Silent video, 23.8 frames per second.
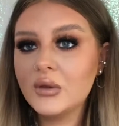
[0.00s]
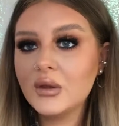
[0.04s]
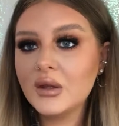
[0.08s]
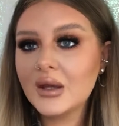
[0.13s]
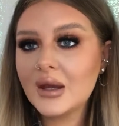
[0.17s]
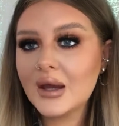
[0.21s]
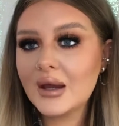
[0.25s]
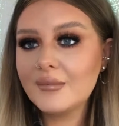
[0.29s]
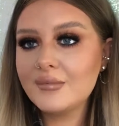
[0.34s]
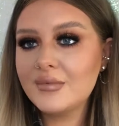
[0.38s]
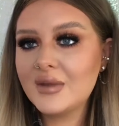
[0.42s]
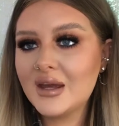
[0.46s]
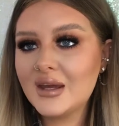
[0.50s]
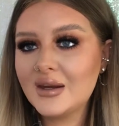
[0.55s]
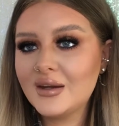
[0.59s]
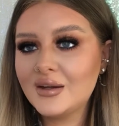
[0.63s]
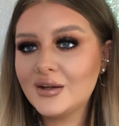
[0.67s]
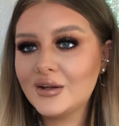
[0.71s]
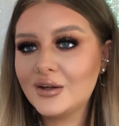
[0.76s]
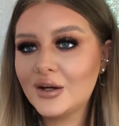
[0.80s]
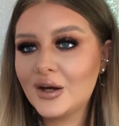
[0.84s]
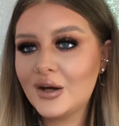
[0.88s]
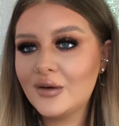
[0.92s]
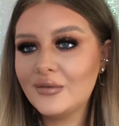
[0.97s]
I'm then
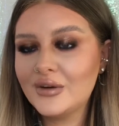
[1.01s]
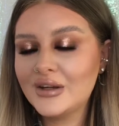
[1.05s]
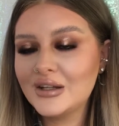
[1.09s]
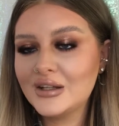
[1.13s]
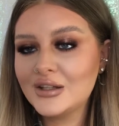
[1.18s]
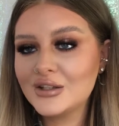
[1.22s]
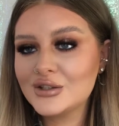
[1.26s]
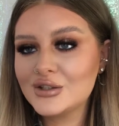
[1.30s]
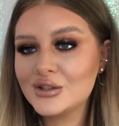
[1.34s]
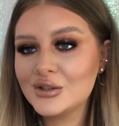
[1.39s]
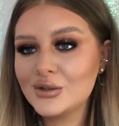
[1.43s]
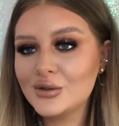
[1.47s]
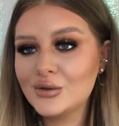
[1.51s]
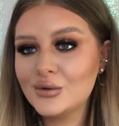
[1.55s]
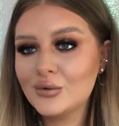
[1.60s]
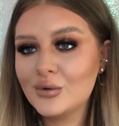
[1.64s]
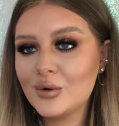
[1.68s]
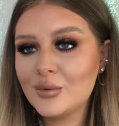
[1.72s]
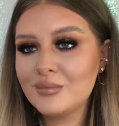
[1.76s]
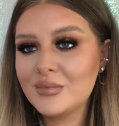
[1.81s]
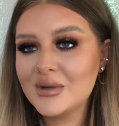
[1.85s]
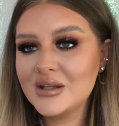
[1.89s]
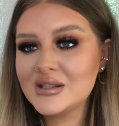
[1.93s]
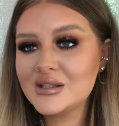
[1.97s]
going to
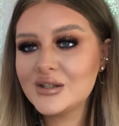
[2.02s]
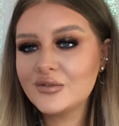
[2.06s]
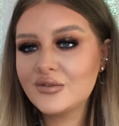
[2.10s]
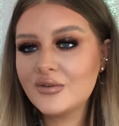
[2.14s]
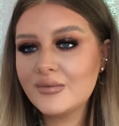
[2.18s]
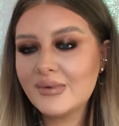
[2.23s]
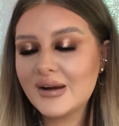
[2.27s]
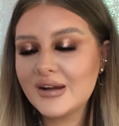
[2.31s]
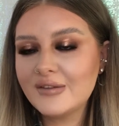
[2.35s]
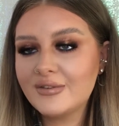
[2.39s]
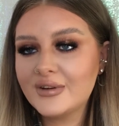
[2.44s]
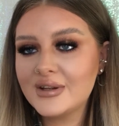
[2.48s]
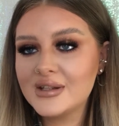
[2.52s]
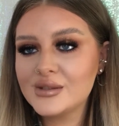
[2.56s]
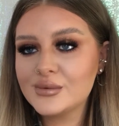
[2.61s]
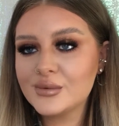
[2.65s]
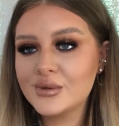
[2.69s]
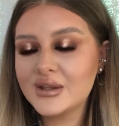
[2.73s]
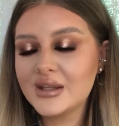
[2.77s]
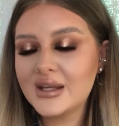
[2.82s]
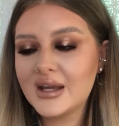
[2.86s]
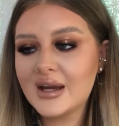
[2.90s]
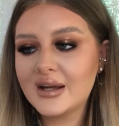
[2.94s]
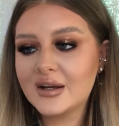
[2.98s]
mist over my face with
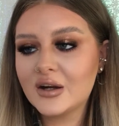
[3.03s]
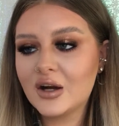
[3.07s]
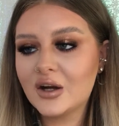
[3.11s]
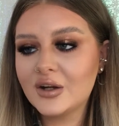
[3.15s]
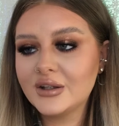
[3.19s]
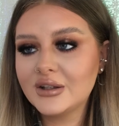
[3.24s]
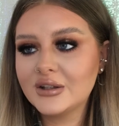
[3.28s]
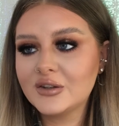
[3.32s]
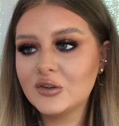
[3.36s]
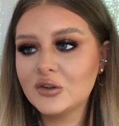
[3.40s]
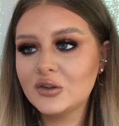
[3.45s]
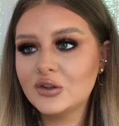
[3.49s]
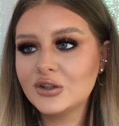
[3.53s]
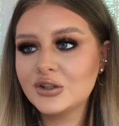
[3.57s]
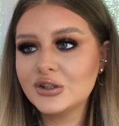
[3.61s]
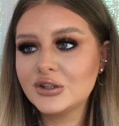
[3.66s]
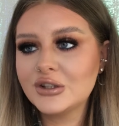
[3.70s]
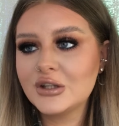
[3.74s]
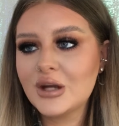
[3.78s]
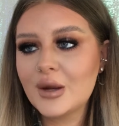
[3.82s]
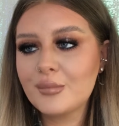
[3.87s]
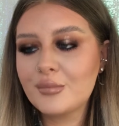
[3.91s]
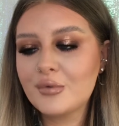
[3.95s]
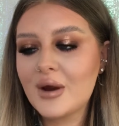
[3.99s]
the iconic London
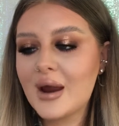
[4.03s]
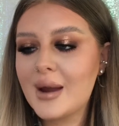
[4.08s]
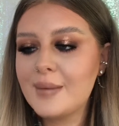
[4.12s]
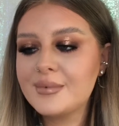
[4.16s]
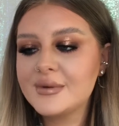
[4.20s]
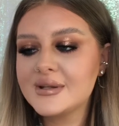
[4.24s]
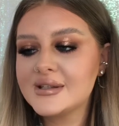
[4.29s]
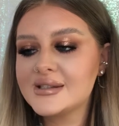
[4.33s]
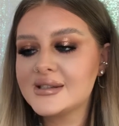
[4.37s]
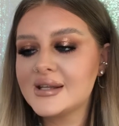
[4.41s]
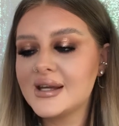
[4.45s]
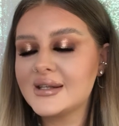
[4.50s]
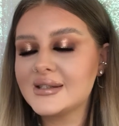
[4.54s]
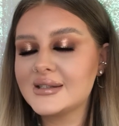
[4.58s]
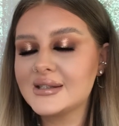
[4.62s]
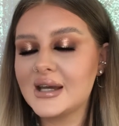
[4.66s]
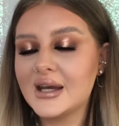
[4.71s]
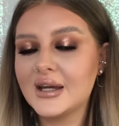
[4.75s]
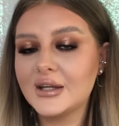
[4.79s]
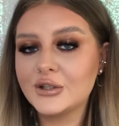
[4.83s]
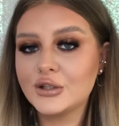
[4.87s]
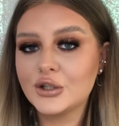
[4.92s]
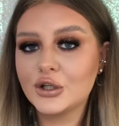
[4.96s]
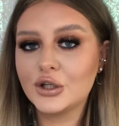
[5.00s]
Prep Set
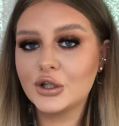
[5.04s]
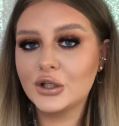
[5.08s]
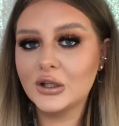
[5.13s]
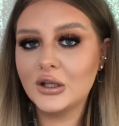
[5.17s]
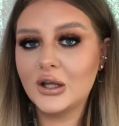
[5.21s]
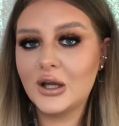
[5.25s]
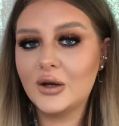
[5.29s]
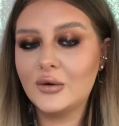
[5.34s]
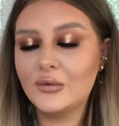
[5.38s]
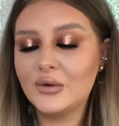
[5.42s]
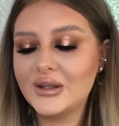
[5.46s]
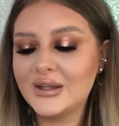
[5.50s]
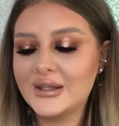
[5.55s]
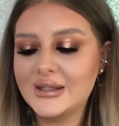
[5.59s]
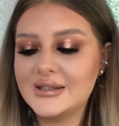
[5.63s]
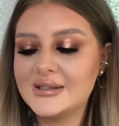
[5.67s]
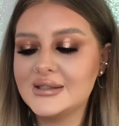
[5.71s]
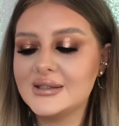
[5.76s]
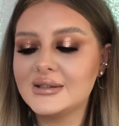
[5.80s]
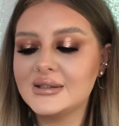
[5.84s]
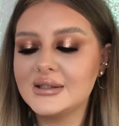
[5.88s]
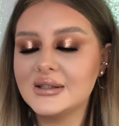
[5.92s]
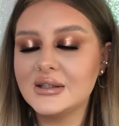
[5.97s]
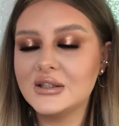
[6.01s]
and Glow. This is
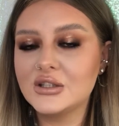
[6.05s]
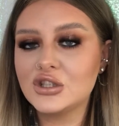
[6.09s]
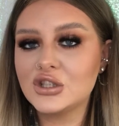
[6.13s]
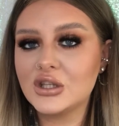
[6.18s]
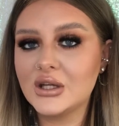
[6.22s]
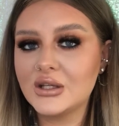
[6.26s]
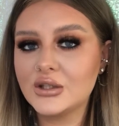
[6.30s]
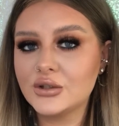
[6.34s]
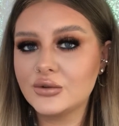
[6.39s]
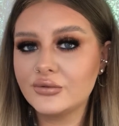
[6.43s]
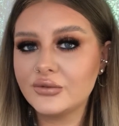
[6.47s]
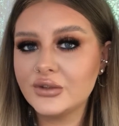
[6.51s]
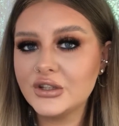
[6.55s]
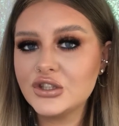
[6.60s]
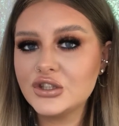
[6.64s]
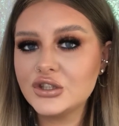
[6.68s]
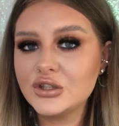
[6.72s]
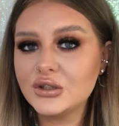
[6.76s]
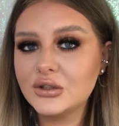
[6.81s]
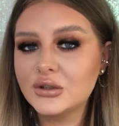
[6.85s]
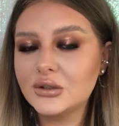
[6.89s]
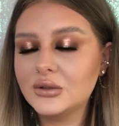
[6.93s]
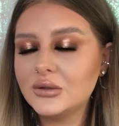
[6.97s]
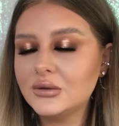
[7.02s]
in the shade
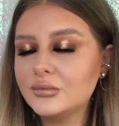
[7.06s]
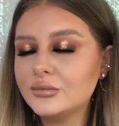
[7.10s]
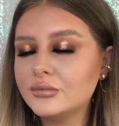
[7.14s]
Original.